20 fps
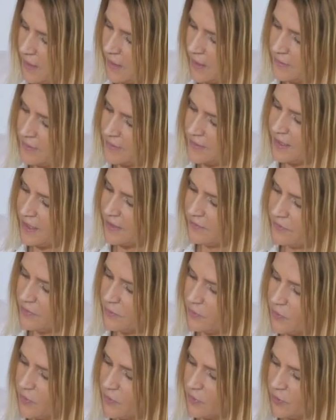the navy
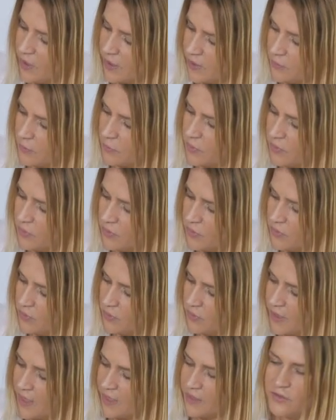blue and blue,
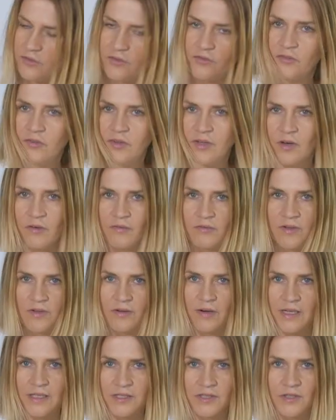and 3 of
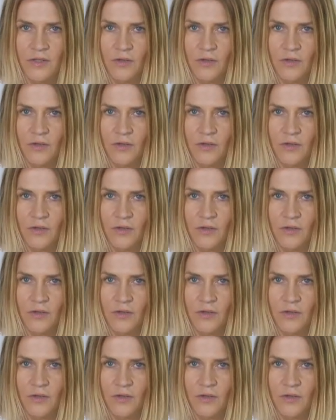gray